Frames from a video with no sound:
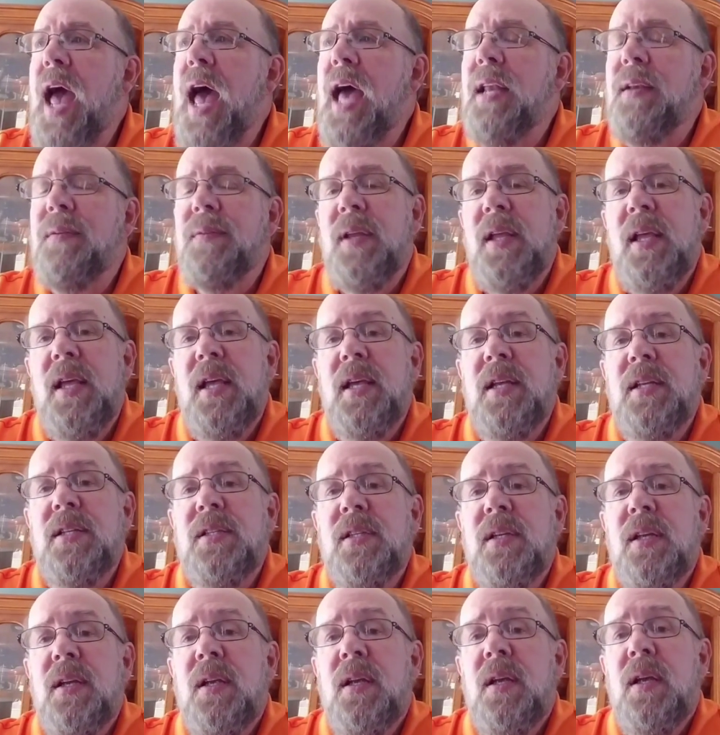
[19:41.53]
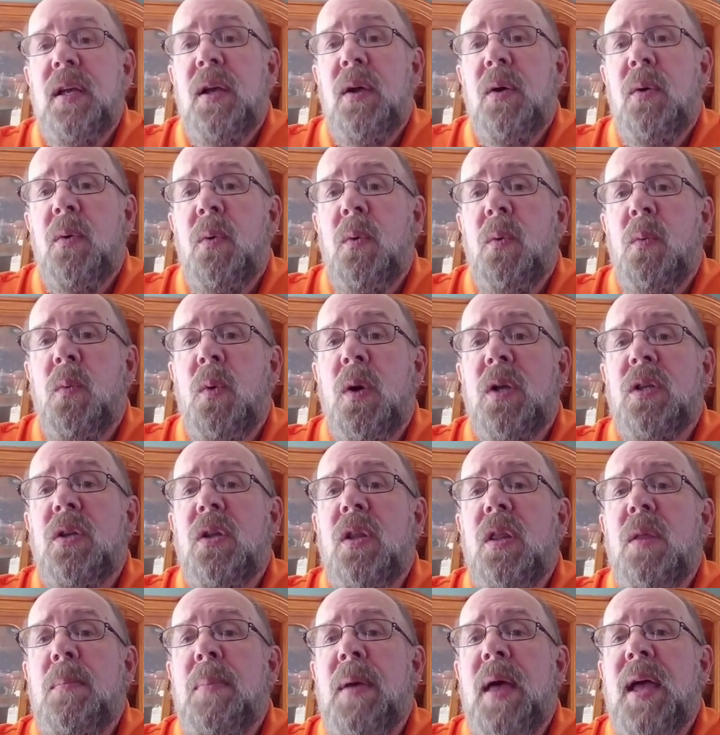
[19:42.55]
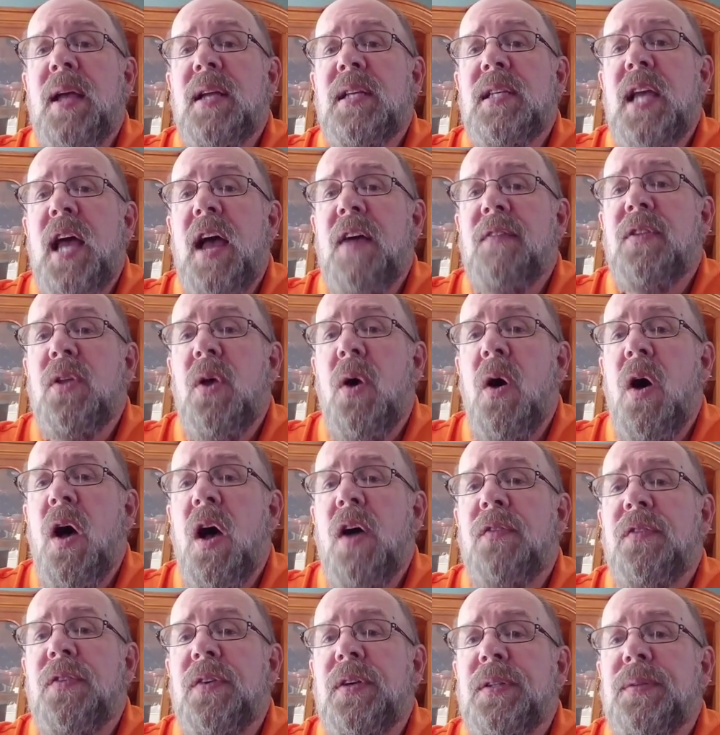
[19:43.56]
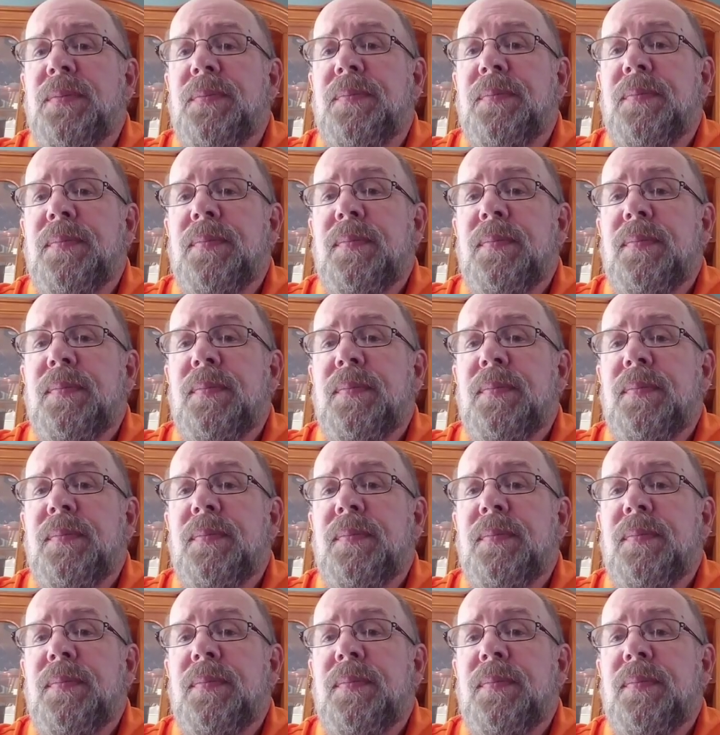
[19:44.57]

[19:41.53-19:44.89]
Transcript: at is, what do the banks have to offer?